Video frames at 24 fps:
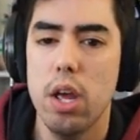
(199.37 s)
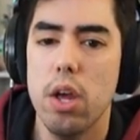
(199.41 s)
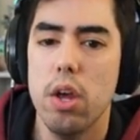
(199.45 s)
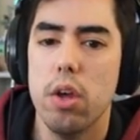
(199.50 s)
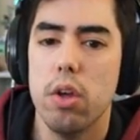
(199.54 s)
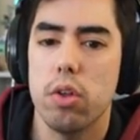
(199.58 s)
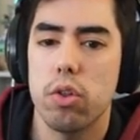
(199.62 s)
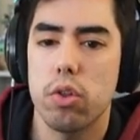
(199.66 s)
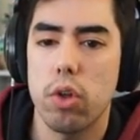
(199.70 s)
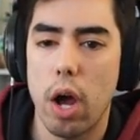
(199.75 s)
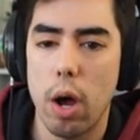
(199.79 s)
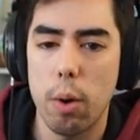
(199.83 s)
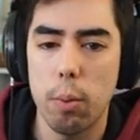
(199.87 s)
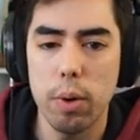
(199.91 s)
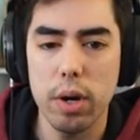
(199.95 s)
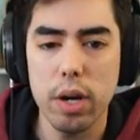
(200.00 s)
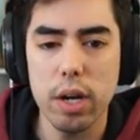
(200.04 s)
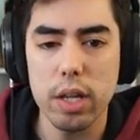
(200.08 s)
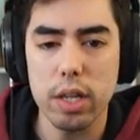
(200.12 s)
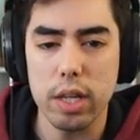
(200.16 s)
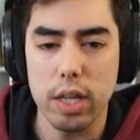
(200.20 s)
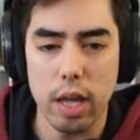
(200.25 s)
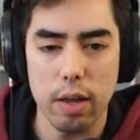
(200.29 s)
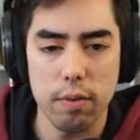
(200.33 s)
So I want to
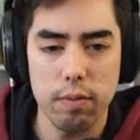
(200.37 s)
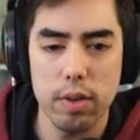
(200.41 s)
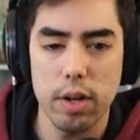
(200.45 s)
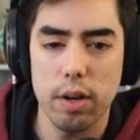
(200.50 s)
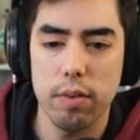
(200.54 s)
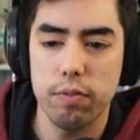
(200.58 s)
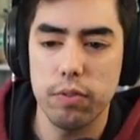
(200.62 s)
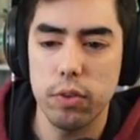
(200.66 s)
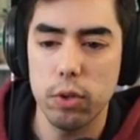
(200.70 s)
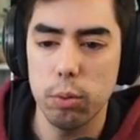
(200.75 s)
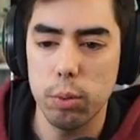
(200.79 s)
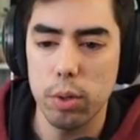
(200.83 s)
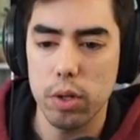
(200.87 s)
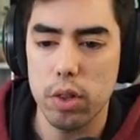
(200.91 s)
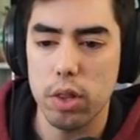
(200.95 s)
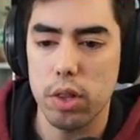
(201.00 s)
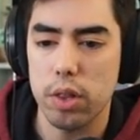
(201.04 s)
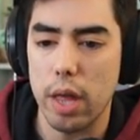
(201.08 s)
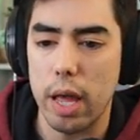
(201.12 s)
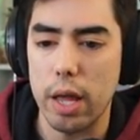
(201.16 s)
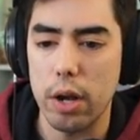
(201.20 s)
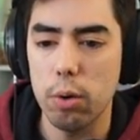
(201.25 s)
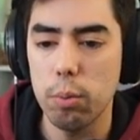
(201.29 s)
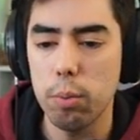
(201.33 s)
give it a few weeks because
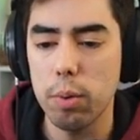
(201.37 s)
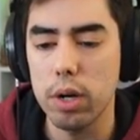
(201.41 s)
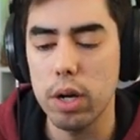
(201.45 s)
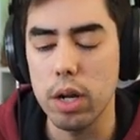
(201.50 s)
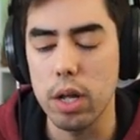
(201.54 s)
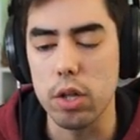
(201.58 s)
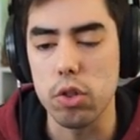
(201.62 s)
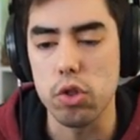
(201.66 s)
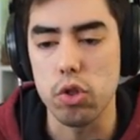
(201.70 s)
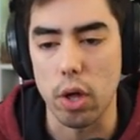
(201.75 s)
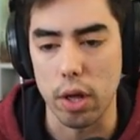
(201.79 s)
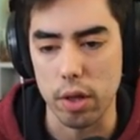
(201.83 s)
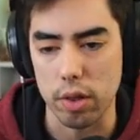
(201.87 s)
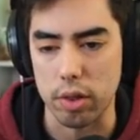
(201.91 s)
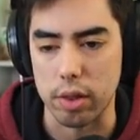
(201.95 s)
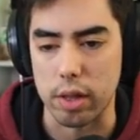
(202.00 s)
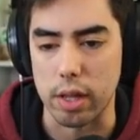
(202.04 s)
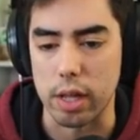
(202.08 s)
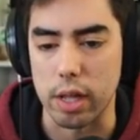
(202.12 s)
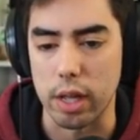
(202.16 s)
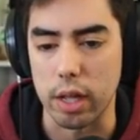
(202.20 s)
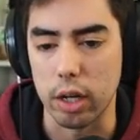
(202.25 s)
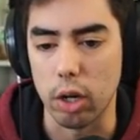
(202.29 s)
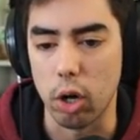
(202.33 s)
I don't want to adjust
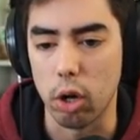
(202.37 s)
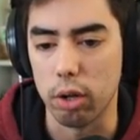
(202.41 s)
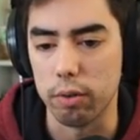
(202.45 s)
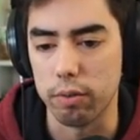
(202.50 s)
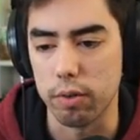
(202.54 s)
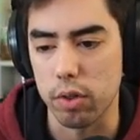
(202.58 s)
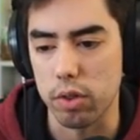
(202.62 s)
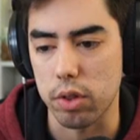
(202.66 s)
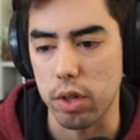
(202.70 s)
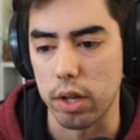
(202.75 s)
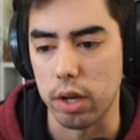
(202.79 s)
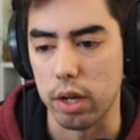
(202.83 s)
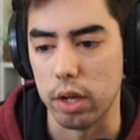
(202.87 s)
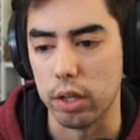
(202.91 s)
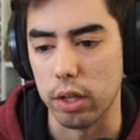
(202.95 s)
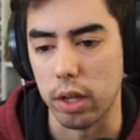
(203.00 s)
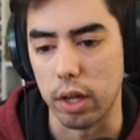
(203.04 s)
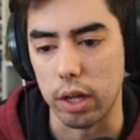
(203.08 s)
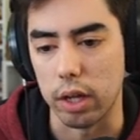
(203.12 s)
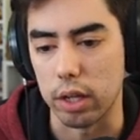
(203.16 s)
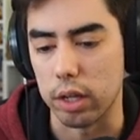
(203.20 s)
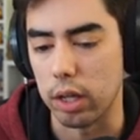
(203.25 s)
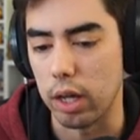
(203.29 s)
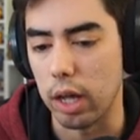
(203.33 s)
it and all of a sudden
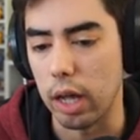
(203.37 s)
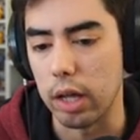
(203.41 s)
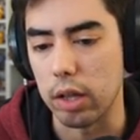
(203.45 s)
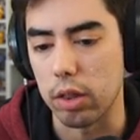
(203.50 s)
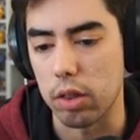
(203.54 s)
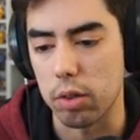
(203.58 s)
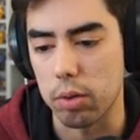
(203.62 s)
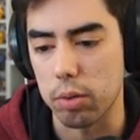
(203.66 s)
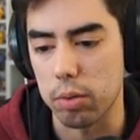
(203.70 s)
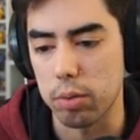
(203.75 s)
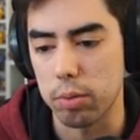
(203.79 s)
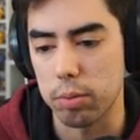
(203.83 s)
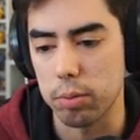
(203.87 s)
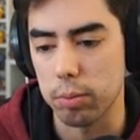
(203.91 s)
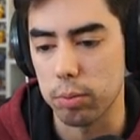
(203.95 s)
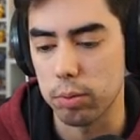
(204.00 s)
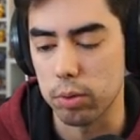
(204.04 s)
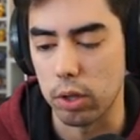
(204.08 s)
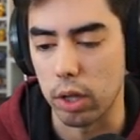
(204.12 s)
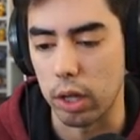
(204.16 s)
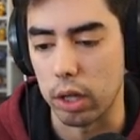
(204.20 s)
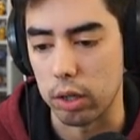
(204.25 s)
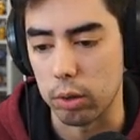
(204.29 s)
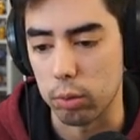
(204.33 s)
like it's
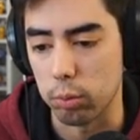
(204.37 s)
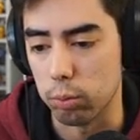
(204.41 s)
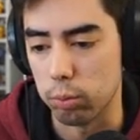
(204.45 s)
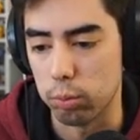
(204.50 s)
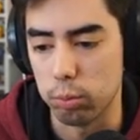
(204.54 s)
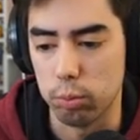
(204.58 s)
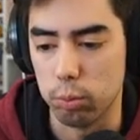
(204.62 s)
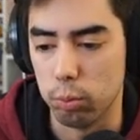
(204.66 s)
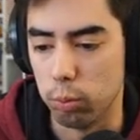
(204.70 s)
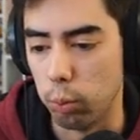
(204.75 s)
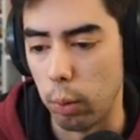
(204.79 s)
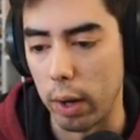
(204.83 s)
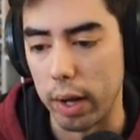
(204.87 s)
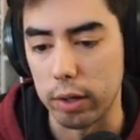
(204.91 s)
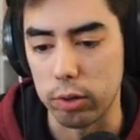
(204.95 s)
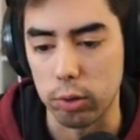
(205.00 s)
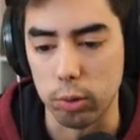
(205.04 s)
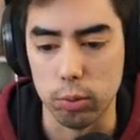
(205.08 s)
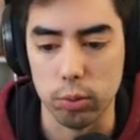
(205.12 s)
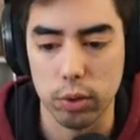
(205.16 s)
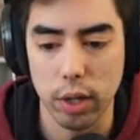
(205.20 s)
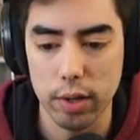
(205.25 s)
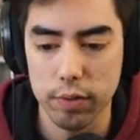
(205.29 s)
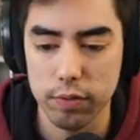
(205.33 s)
like way too
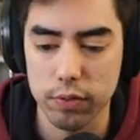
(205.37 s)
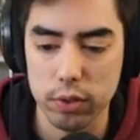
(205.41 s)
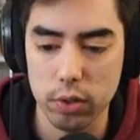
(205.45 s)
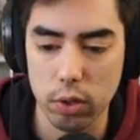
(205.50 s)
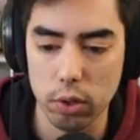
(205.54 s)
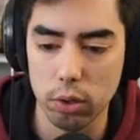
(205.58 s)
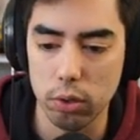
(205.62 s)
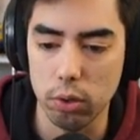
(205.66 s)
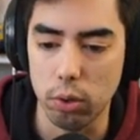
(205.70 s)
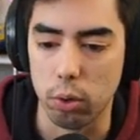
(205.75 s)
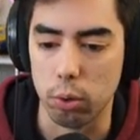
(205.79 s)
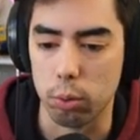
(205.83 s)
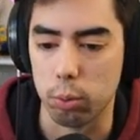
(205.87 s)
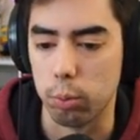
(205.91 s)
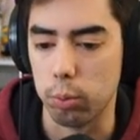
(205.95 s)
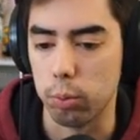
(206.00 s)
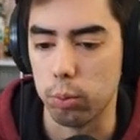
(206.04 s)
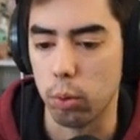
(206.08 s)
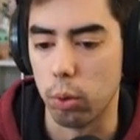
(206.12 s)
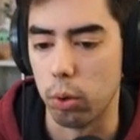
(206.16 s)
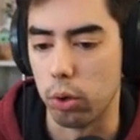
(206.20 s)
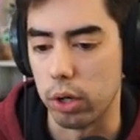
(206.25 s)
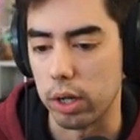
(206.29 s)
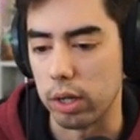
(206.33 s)
difficult or
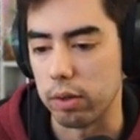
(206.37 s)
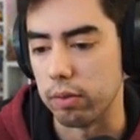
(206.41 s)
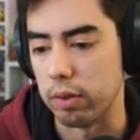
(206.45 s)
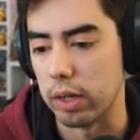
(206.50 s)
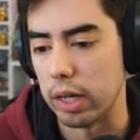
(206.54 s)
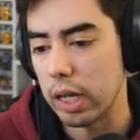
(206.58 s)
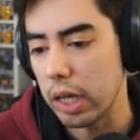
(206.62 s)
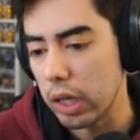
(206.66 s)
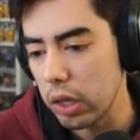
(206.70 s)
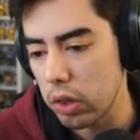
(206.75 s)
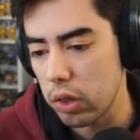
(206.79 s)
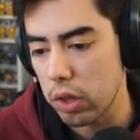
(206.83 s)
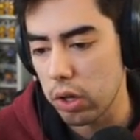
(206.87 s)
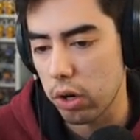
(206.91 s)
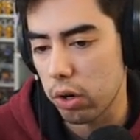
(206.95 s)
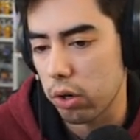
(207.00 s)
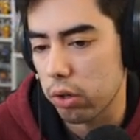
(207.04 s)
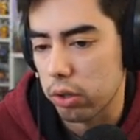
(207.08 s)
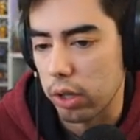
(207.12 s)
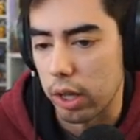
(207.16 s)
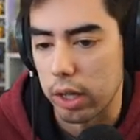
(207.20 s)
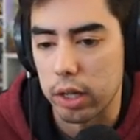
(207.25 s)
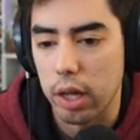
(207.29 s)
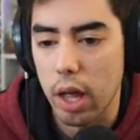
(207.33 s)
or even easier.
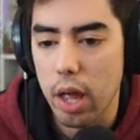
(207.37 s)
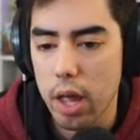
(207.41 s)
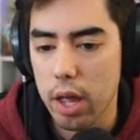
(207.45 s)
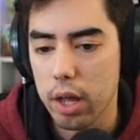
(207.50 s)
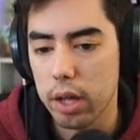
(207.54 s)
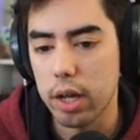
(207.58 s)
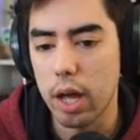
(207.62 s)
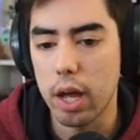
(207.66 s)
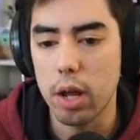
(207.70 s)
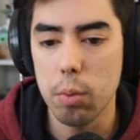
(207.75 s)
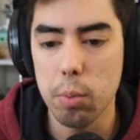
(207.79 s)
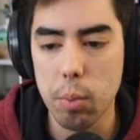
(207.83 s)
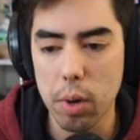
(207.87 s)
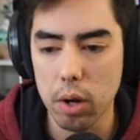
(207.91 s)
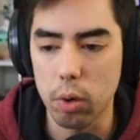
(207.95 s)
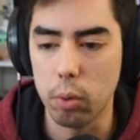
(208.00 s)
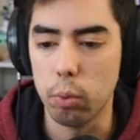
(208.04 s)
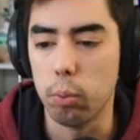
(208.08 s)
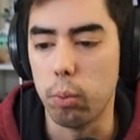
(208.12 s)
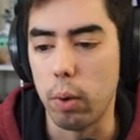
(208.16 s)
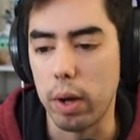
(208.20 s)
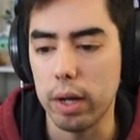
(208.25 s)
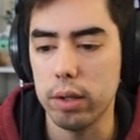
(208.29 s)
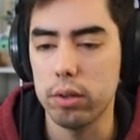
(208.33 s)
Like kind of want to
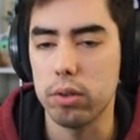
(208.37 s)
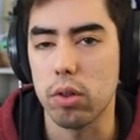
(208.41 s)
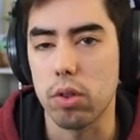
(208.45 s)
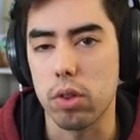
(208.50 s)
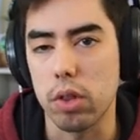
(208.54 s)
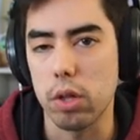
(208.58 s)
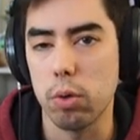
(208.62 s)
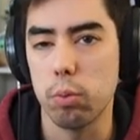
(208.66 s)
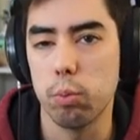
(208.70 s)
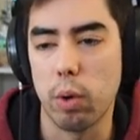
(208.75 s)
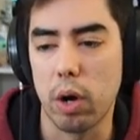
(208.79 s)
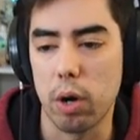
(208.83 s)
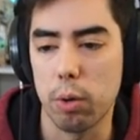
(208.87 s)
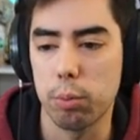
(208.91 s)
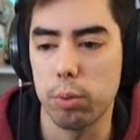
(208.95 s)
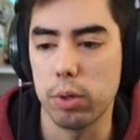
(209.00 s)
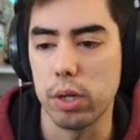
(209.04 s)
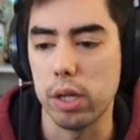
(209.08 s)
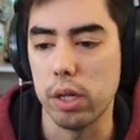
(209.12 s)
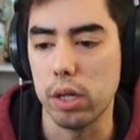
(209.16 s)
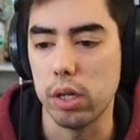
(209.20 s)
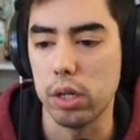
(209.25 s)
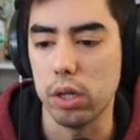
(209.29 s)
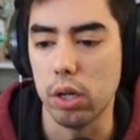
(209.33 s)
wait to see where
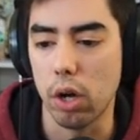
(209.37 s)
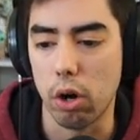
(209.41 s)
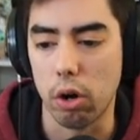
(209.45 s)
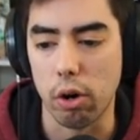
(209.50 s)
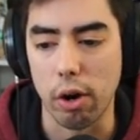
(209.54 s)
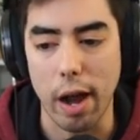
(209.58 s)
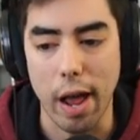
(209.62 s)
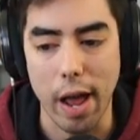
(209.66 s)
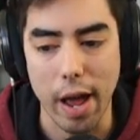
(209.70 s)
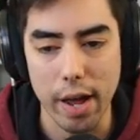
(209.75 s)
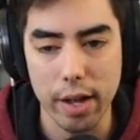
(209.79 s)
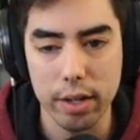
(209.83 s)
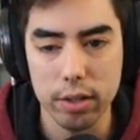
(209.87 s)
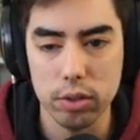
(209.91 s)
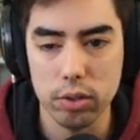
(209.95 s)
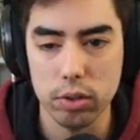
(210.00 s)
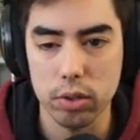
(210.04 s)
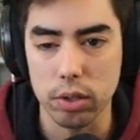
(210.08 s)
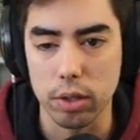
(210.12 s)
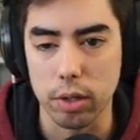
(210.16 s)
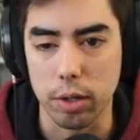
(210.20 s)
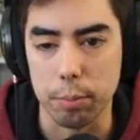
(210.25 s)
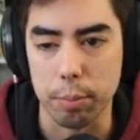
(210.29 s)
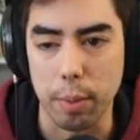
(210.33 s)
we are at
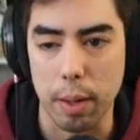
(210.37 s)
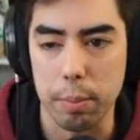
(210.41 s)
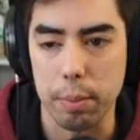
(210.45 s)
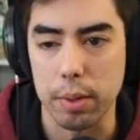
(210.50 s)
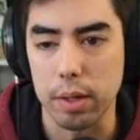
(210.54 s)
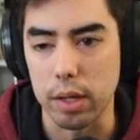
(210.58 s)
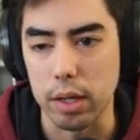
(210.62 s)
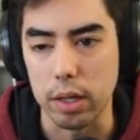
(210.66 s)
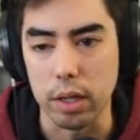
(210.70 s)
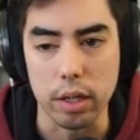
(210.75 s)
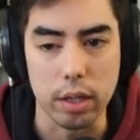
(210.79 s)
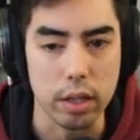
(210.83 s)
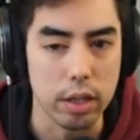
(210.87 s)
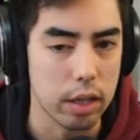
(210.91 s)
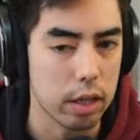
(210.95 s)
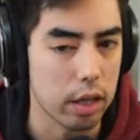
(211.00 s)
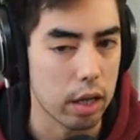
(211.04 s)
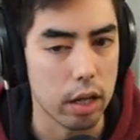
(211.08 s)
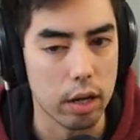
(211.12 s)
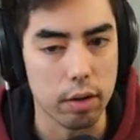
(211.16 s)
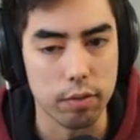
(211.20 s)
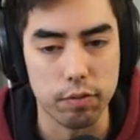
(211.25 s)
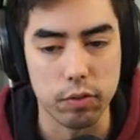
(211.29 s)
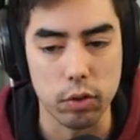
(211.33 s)
uh, maybe
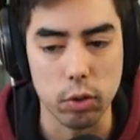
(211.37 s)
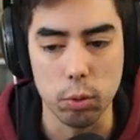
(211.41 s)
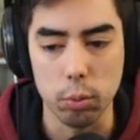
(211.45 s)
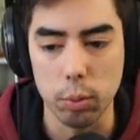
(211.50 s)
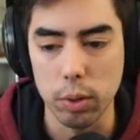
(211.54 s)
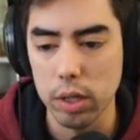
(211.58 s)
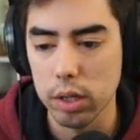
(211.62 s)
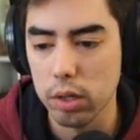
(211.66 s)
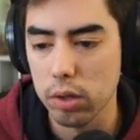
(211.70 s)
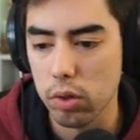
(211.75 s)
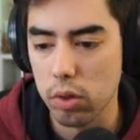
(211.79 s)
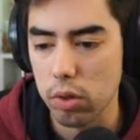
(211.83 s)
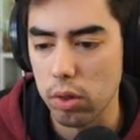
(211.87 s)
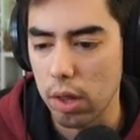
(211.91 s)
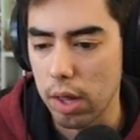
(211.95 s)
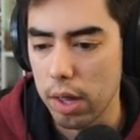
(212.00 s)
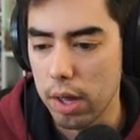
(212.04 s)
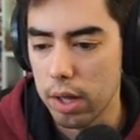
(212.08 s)
in a few weeks.